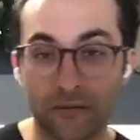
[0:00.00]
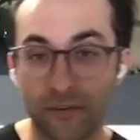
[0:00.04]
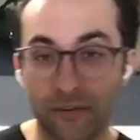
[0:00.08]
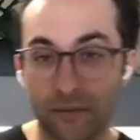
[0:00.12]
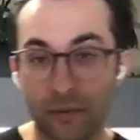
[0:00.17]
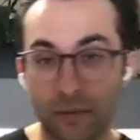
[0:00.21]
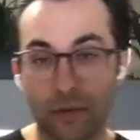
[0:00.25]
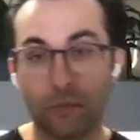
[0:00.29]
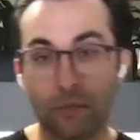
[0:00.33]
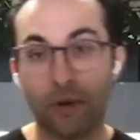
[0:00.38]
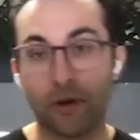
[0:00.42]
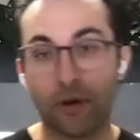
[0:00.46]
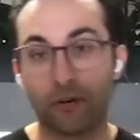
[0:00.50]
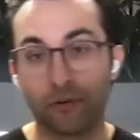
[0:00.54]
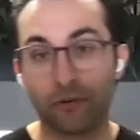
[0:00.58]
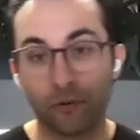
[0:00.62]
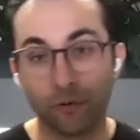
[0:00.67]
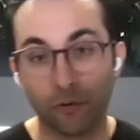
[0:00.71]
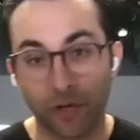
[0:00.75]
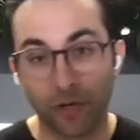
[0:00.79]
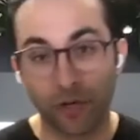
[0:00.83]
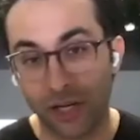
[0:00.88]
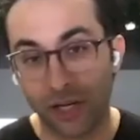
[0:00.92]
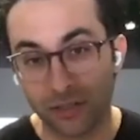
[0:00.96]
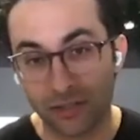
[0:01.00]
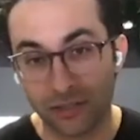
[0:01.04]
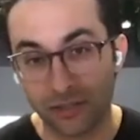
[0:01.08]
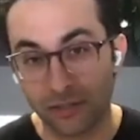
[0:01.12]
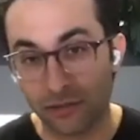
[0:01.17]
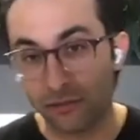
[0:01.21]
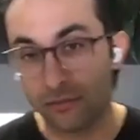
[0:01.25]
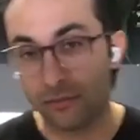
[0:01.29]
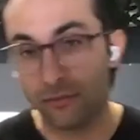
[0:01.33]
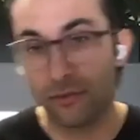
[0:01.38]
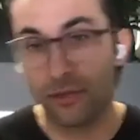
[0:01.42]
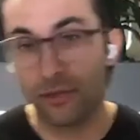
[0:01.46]
If I'm comparing two cards
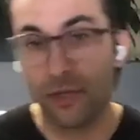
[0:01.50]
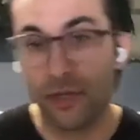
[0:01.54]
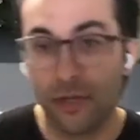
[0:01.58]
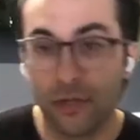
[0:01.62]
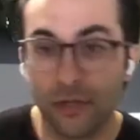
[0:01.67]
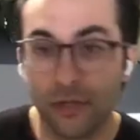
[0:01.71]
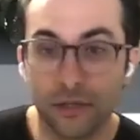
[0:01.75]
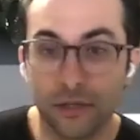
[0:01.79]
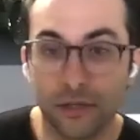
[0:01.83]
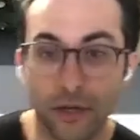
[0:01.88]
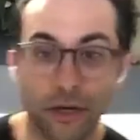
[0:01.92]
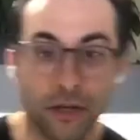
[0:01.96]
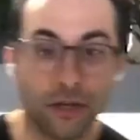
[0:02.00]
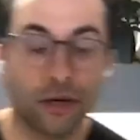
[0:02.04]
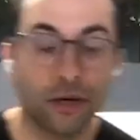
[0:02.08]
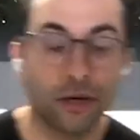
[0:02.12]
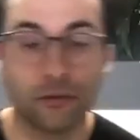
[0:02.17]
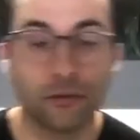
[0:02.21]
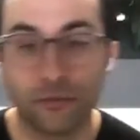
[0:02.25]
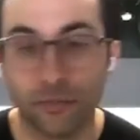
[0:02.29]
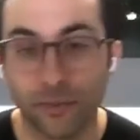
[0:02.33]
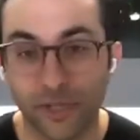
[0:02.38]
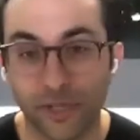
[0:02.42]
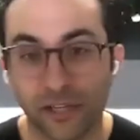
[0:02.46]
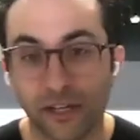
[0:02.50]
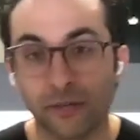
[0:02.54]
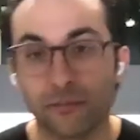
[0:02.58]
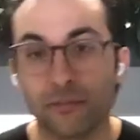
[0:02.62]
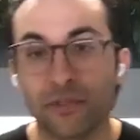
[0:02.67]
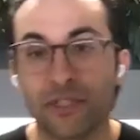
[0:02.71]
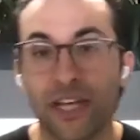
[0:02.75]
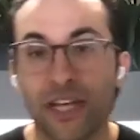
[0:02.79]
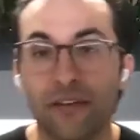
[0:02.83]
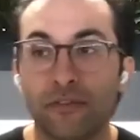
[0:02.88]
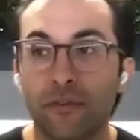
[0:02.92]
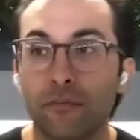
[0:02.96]
and, you know, and ultimately I'm
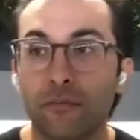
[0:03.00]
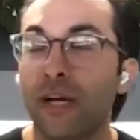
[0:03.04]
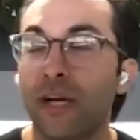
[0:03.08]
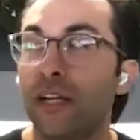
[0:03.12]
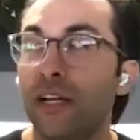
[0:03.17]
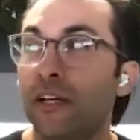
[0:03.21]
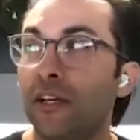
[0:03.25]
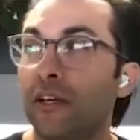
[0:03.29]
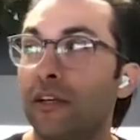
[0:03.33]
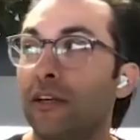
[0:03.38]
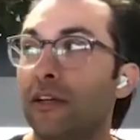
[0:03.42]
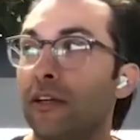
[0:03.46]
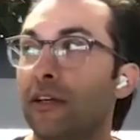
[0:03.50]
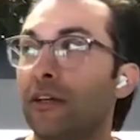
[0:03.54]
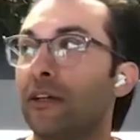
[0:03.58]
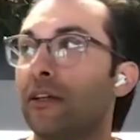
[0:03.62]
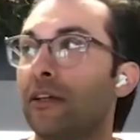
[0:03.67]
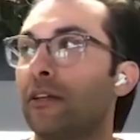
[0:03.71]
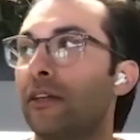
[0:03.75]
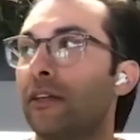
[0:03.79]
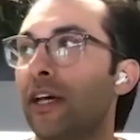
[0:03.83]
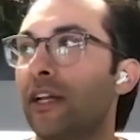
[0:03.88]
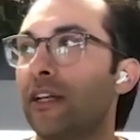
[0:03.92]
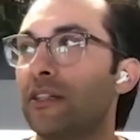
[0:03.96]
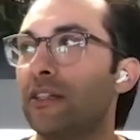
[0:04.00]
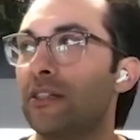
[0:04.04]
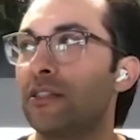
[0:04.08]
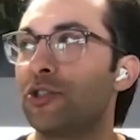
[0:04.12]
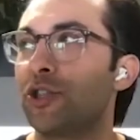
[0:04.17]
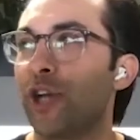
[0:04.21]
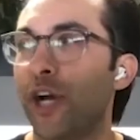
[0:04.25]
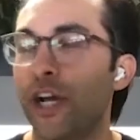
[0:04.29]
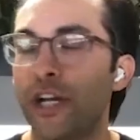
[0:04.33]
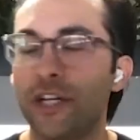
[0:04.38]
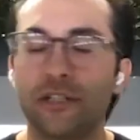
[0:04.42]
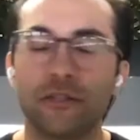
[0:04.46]
saving money, that is
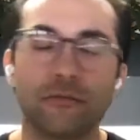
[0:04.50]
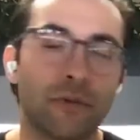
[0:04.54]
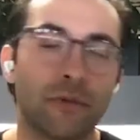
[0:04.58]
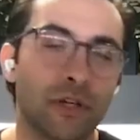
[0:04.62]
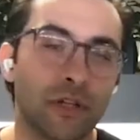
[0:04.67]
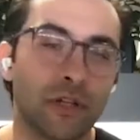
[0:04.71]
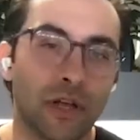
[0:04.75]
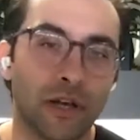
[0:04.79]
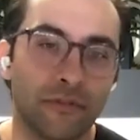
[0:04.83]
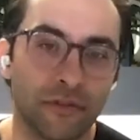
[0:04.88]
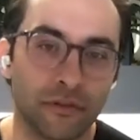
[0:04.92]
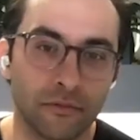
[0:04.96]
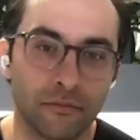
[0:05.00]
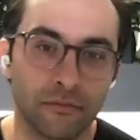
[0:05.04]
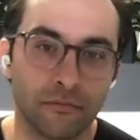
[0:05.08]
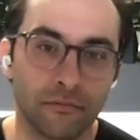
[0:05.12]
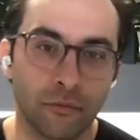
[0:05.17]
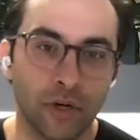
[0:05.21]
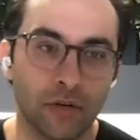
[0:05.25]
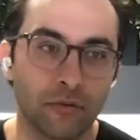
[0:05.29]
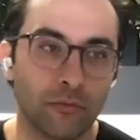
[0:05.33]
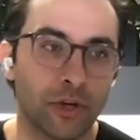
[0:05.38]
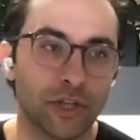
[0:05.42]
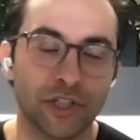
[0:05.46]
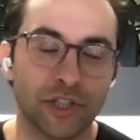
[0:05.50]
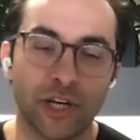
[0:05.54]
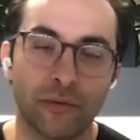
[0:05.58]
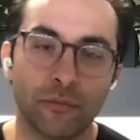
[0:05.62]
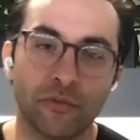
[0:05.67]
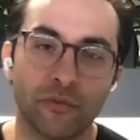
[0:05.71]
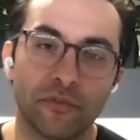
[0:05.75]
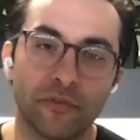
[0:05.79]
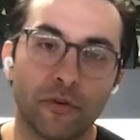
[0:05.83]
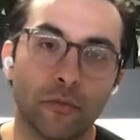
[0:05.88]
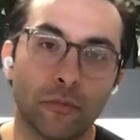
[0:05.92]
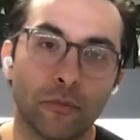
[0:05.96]
changing my life in one way, shape
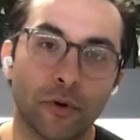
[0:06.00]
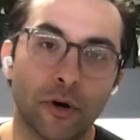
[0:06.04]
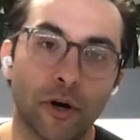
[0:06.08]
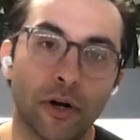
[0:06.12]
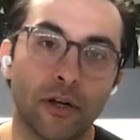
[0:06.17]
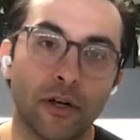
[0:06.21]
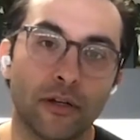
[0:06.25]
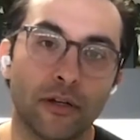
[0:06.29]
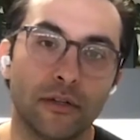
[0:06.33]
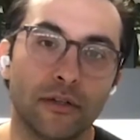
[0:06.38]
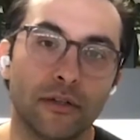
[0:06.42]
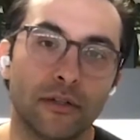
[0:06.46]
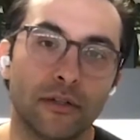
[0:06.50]
or form, right?